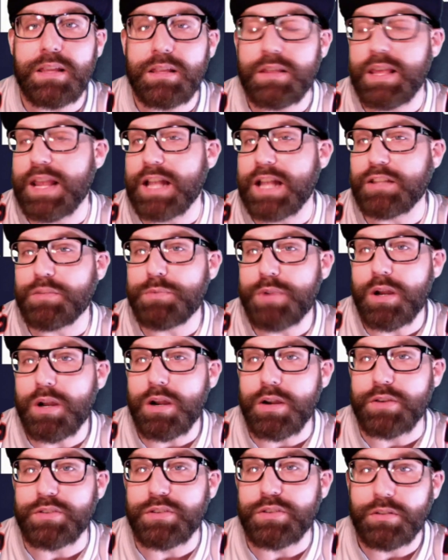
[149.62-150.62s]
got some
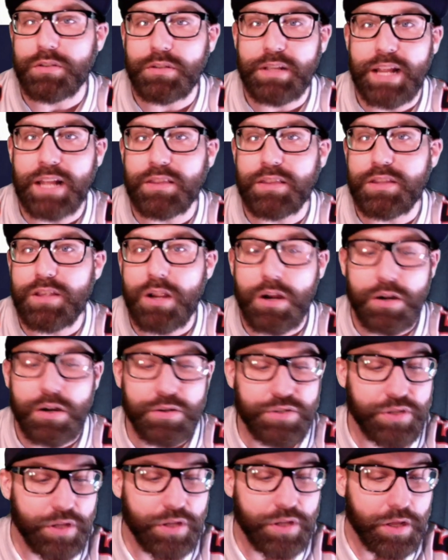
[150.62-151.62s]
yards. They got the yards.